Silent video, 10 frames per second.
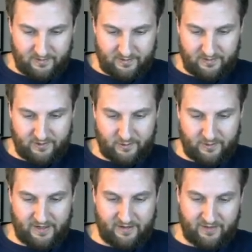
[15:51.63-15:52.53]
So
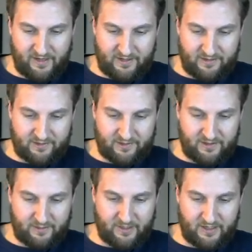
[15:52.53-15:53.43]
we have x, and
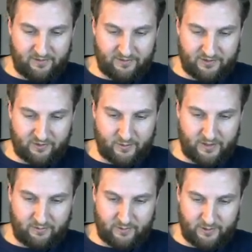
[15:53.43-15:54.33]
then we have
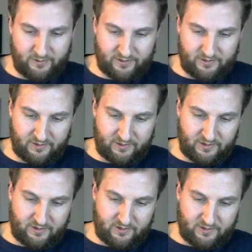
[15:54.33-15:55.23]
square root
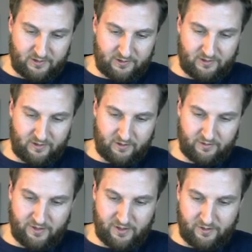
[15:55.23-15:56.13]
of
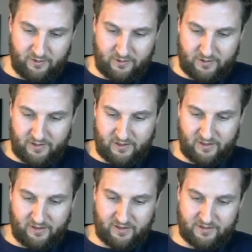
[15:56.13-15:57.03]
u,
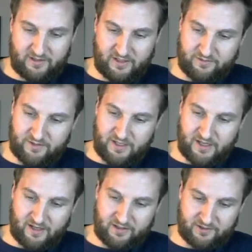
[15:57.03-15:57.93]
and then instead of
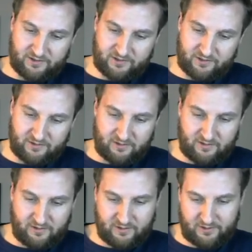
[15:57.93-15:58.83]
dx,
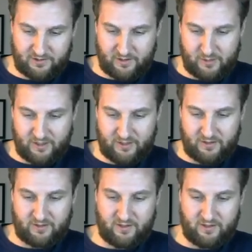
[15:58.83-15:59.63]
sub in